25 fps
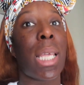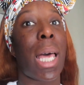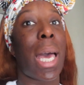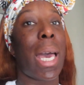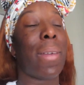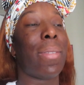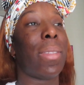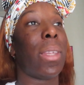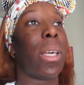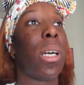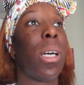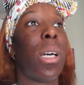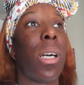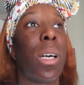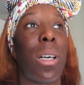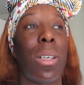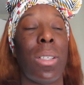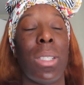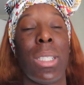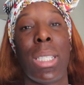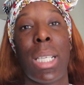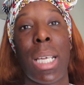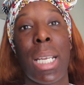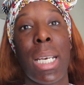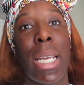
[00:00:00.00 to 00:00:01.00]
I have to cook
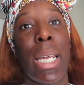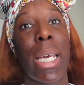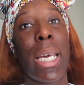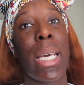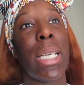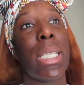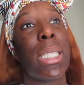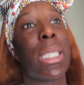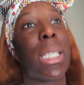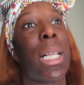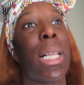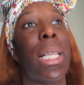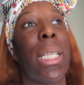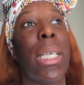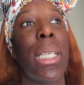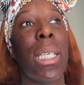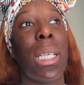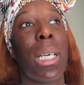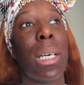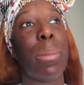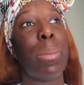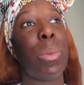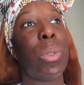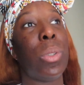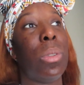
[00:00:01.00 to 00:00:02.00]
on Sundays, clean
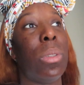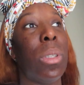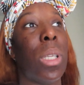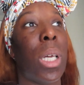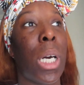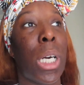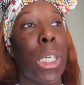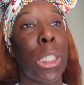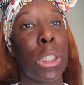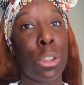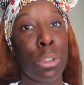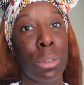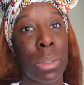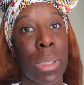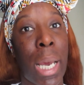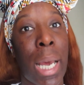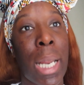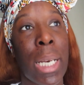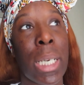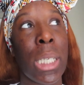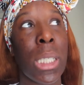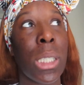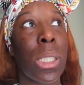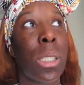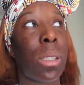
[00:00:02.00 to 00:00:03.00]
up, do laundry. I
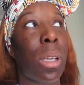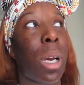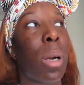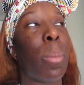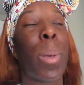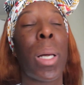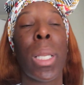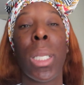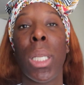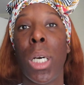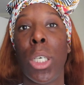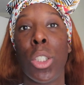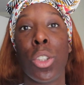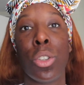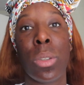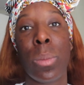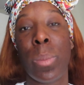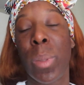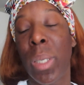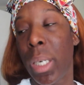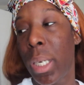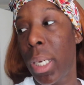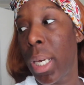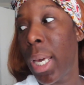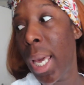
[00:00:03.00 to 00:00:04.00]
did start my laundry,
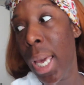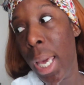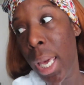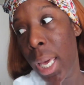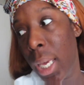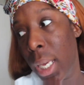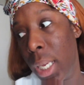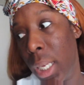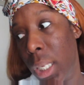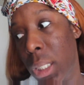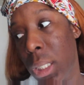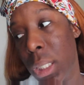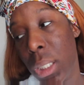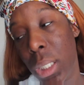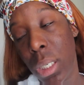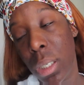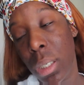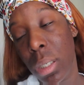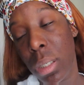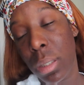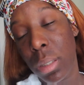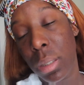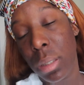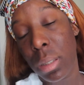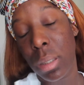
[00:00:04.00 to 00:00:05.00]
but it's
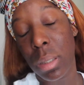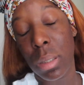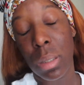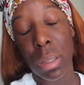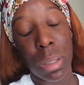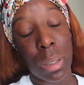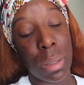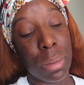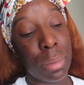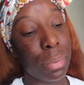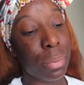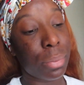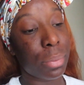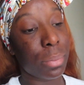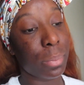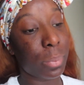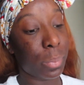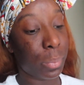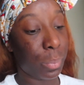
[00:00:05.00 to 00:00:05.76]
still stuff